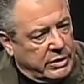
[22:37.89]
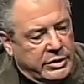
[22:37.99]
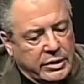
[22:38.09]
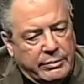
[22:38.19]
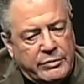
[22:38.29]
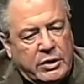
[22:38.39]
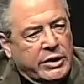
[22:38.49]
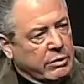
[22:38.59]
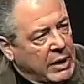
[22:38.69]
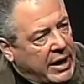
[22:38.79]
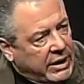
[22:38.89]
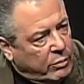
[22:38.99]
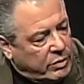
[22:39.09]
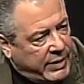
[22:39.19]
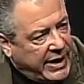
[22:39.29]
the, the literati
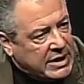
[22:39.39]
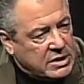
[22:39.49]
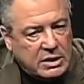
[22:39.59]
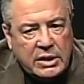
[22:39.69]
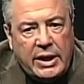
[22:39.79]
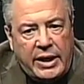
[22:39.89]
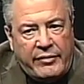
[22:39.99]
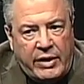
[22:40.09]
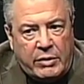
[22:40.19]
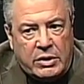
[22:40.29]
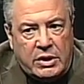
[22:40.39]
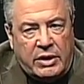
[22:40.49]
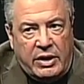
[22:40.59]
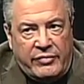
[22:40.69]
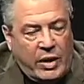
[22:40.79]
would paint, and they would,
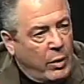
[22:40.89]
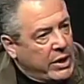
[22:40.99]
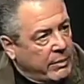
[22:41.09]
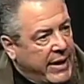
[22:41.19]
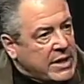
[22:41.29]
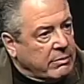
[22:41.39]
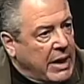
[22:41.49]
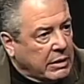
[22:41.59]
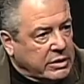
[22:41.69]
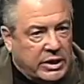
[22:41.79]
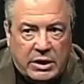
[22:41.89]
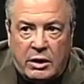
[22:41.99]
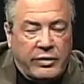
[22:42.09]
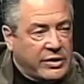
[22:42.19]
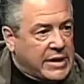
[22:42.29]
if they wanted to paint a mountain, they'd
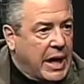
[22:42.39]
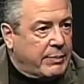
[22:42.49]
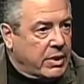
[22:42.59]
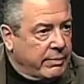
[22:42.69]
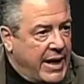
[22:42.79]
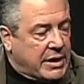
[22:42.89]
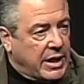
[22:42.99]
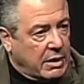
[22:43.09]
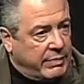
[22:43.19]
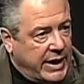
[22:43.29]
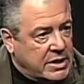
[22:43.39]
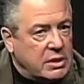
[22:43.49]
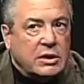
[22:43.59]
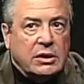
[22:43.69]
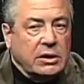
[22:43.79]
go to the top, come back down, paint,
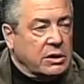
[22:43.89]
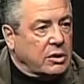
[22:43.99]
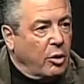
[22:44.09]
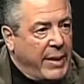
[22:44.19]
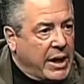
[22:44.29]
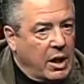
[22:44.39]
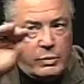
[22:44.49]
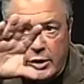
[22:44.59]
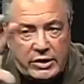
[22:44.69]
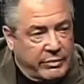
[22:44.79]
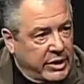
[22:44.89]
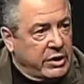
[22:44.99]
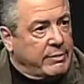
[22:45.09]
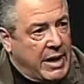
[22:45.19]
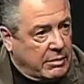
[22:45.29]
go back up, look at the middle
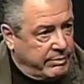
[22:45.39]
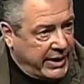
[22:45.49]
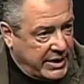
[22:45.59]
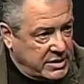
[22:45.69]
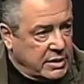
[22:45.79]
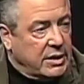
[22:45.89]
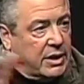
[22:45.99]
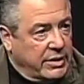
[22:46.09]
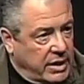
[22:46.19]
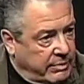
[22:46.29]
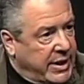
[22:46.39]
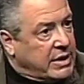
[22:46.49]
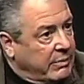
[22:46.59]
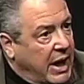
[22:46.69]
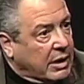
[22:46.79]
of the mountain, right, paint, and, and then paint
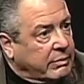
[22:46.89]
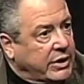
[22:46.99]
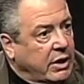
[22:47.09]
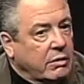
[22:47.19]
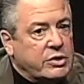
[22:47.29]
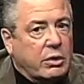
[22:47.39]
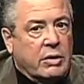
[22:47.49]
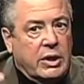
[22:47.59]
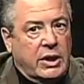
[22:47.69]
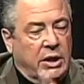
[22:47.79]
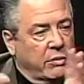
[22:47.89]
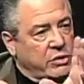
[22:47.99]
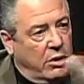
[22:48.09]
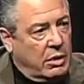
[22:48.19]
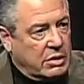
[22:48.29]
the bottom, you know. Right, so right. it
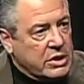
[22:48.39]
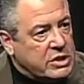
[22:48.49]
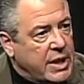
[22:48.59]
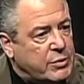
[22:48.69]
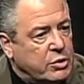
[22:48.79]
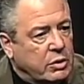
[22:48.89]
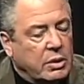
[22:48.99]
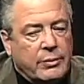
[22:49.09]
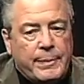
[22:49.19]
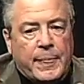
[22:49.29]
was all conceptual.